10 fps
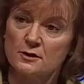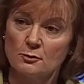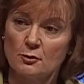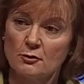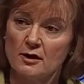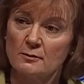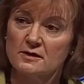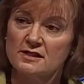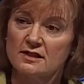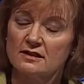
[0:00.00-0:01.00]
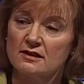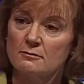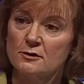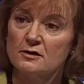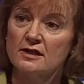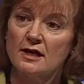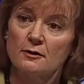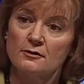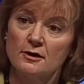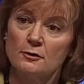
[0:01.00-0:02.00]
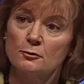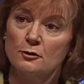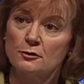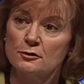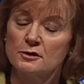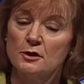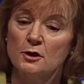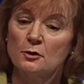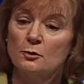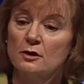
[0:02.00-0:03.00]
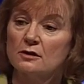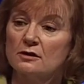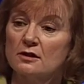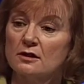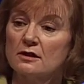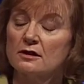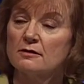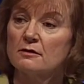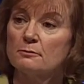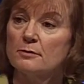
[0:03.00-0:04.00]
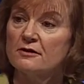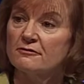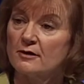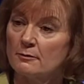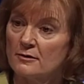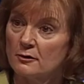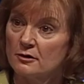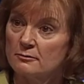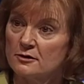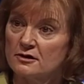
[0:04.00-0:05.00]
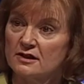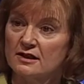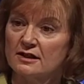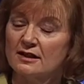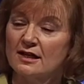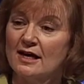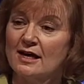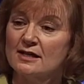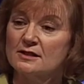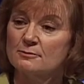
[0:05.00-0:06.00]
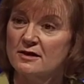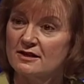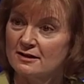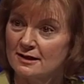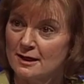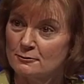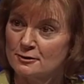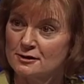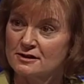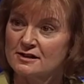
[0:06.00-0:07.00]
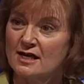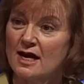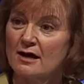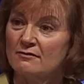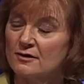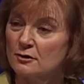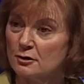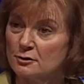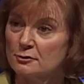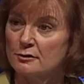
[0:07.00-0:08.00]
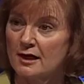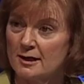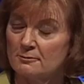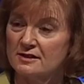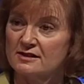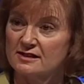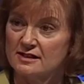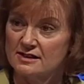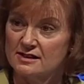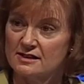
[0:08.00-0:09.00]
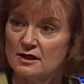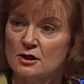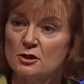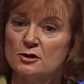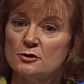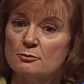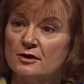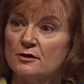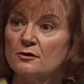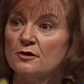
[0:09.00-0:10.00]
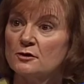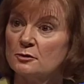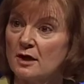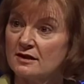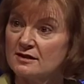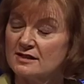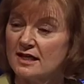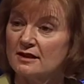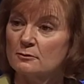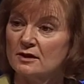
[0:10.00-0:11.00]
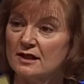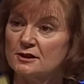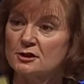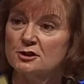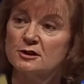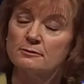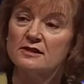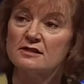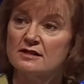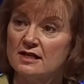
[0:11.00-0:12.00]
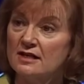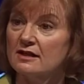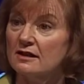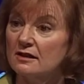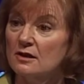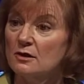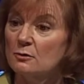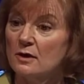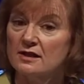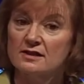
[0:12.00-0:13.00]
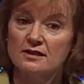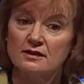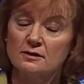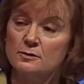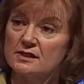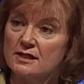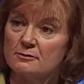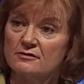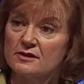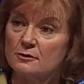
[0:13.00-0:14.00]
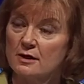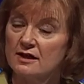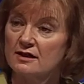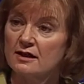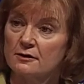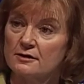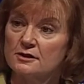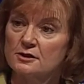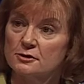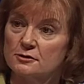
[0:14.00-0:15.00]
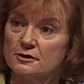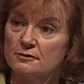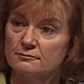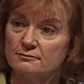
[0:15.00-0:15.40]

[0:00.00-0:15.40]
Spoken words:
program is that the community health care workers will be from their community, speak the languages, have the cultural competencies to build the trust and the relationship that's needed when dealing with some of these chronic health issues.